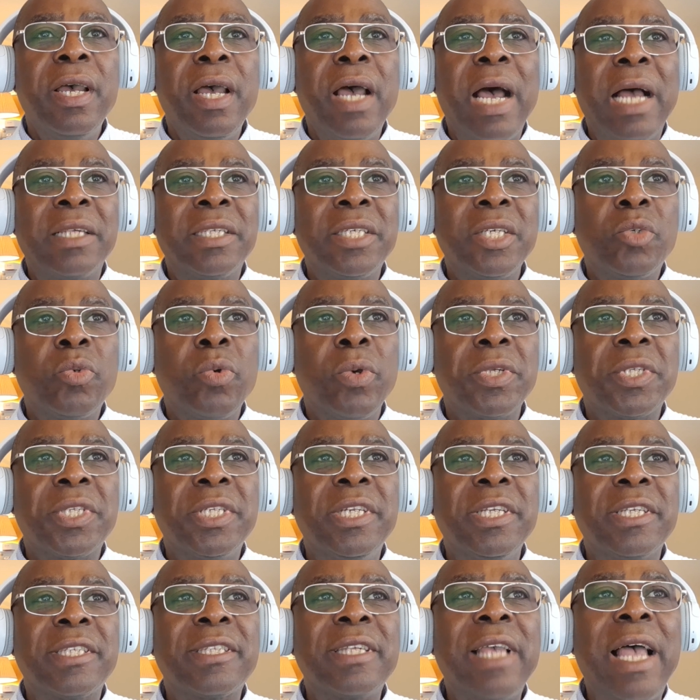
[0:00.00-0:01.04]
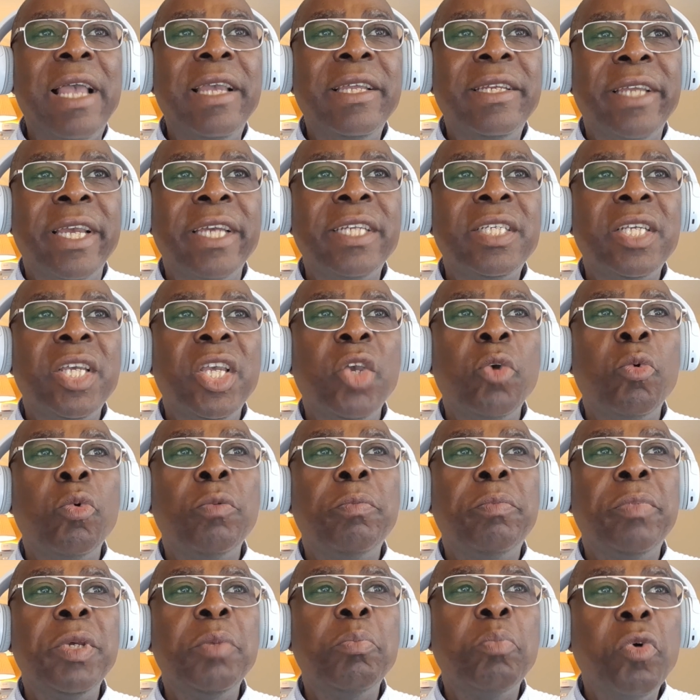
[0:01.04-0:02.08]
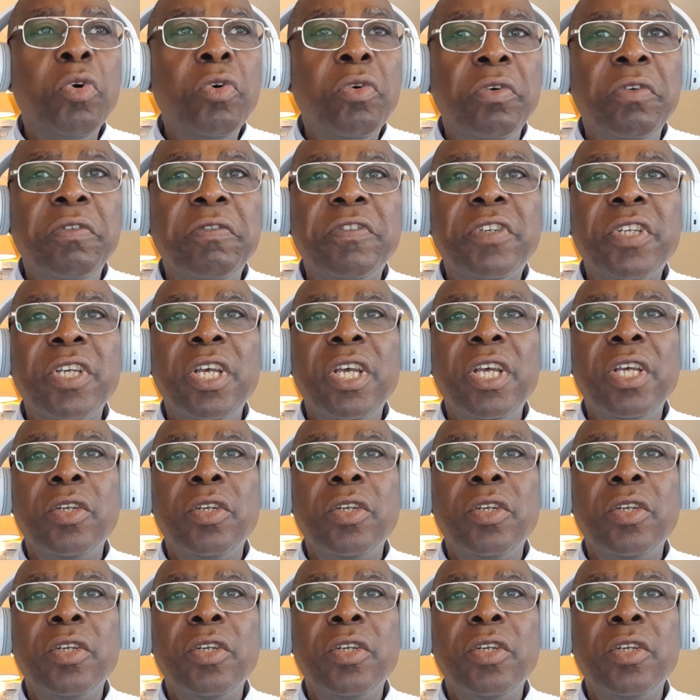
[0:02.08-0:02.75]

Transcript: as it was decided he would be moved